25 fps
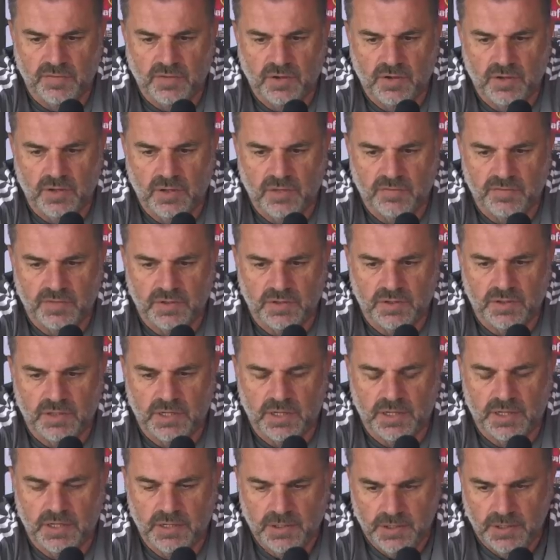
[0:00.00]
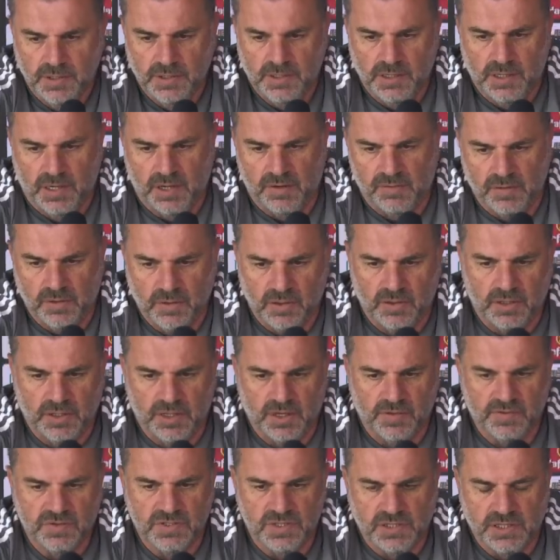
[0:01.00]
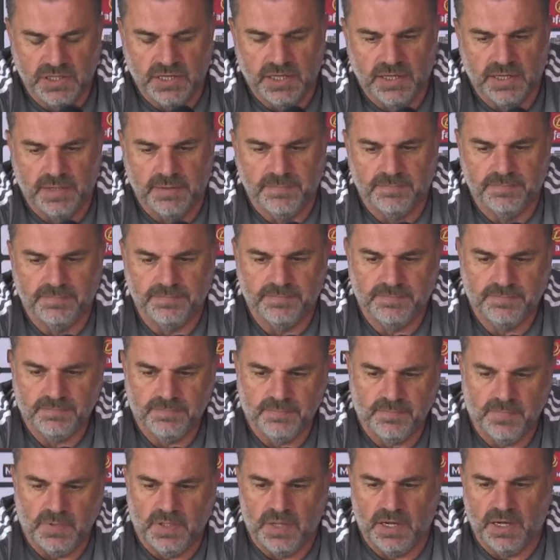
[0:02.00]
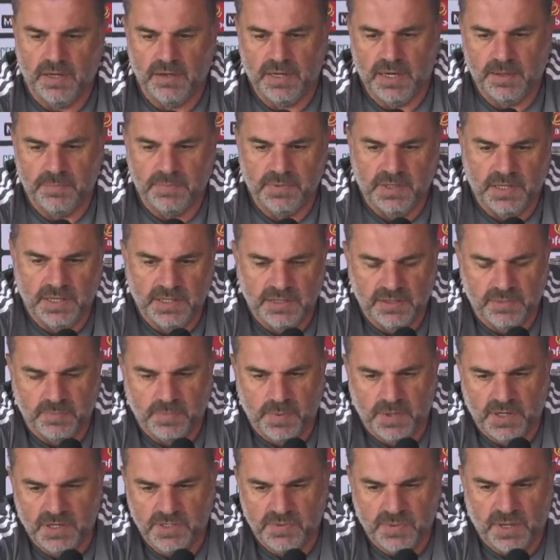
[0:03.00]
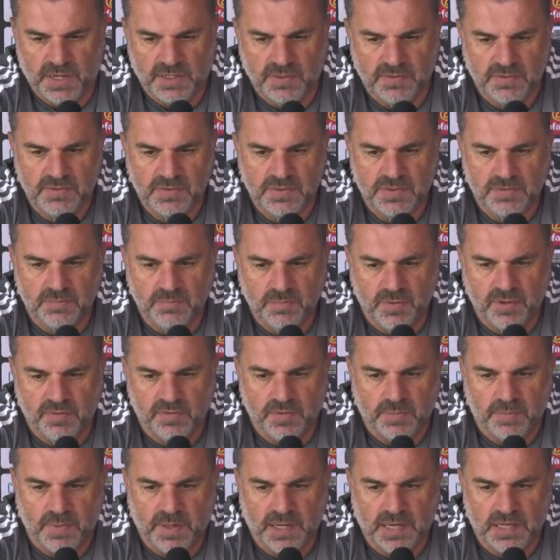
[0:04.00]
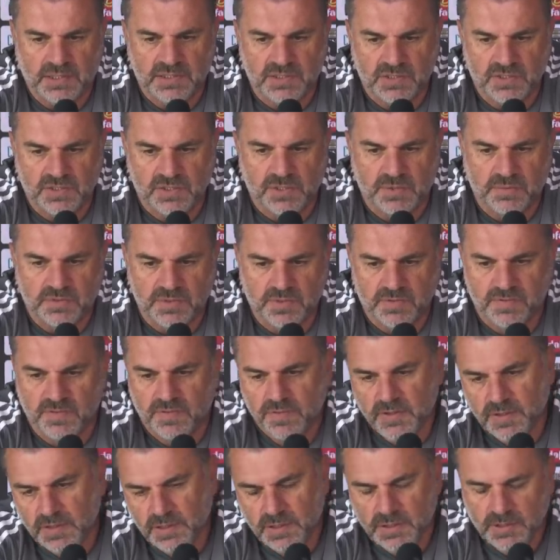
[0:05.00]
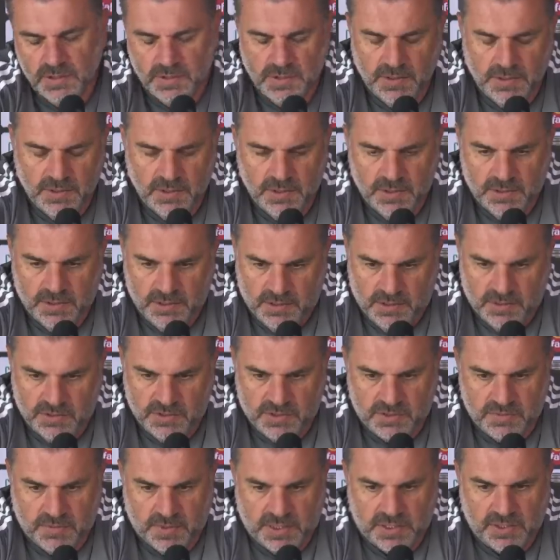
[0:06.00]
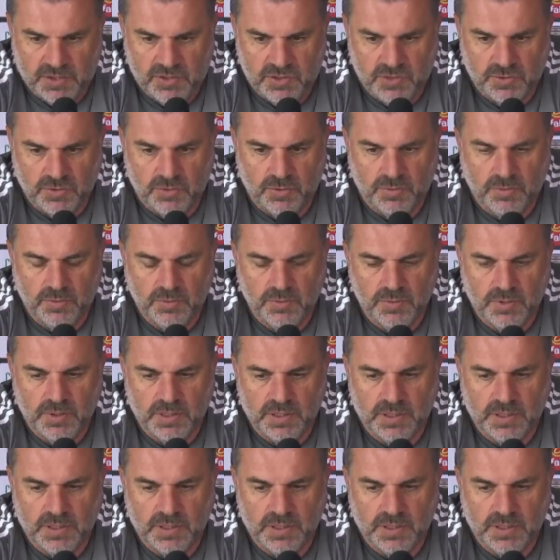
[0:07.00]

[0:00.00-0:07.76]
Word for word: Oliver over the line. Obviously, you know, it happened late in the piece. We had some moving parts in terms of just making sure,